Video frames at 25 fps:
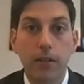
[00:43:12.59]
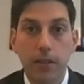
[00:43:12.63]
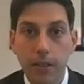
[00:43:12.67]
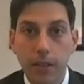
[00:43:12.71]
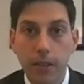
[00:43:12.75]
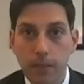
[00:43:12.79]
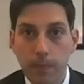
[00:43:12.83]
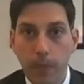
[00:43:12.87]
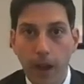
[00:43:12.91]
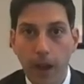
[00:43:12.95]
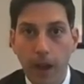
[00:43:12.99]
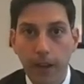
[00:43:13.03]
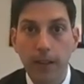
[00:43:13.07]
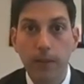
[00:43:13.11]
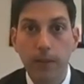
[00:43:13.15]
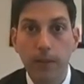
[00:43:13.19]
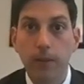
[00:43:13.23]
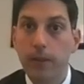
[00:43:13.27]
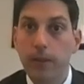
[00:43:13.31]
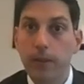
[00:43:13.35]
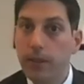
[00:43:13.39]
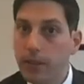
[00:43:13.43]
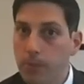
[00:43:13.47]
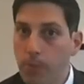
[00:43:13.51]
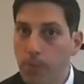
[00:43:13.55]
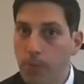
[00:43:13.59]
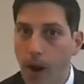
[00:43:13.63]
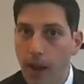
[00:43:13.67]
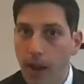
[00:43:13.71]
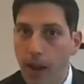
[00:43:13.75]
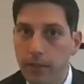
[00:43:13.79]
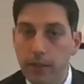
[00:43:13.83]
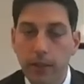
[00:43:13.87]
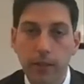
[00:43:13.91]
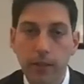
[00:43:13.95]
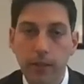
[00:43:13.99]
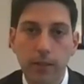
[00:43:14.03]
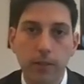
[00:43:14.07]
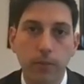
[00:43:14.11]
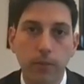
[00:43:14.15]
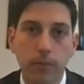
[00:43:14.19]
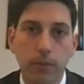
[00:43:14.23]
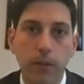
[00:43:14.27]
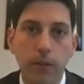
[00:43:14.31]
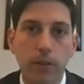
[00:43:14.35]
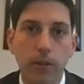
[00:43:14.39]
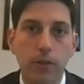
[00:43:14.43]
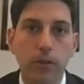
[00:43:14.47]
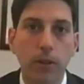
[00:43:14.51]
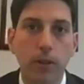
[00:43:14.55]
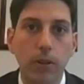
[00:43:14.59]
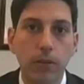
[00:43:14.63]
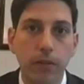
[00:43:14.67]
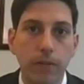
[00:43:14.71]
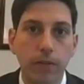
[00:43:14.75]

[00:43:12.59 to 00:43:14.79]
this bucket with this process where there's no